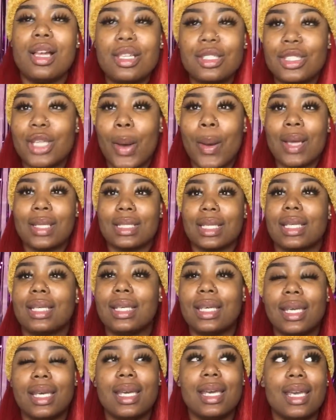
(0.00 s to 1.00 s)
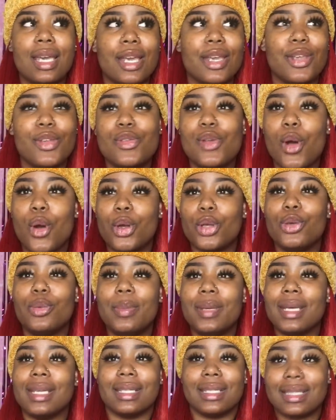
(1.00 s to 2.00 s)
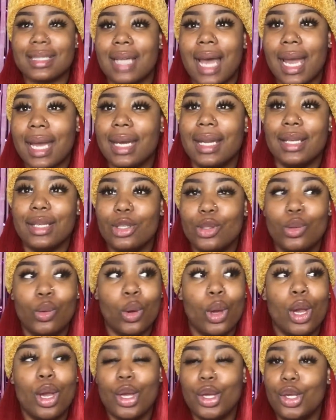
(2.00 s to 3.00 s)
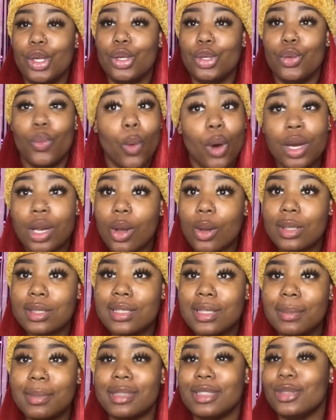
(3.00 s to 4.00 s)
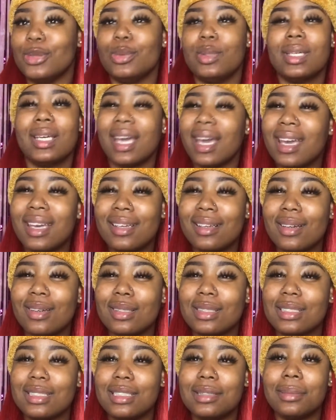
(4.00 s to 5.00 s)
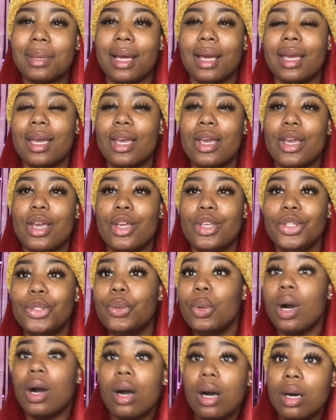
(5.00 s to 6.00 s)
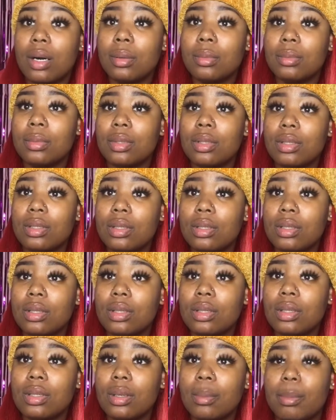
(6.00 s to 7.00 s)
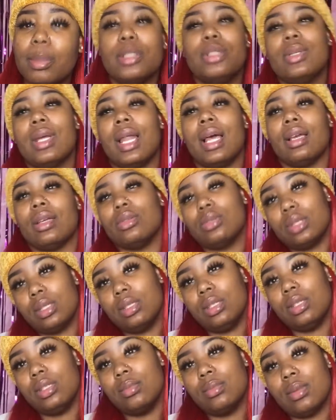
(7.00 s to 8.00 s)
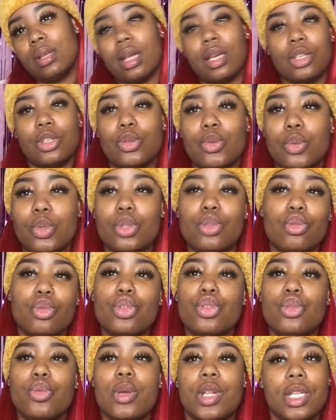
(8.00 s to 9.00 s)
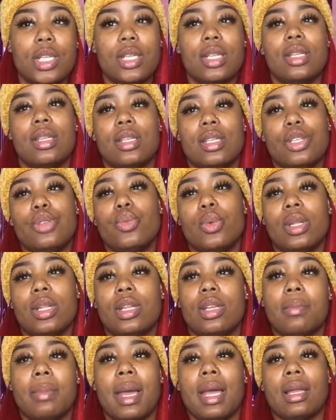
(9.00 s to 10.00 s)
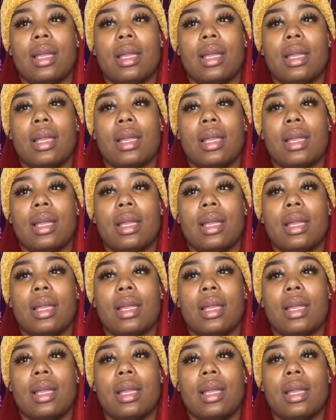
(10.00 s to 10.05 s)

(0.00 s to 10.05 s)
So as a kid, you know, you be excited, you want to go sleep but you can't go sleep, like you up but you like you sleep, like you really in the back,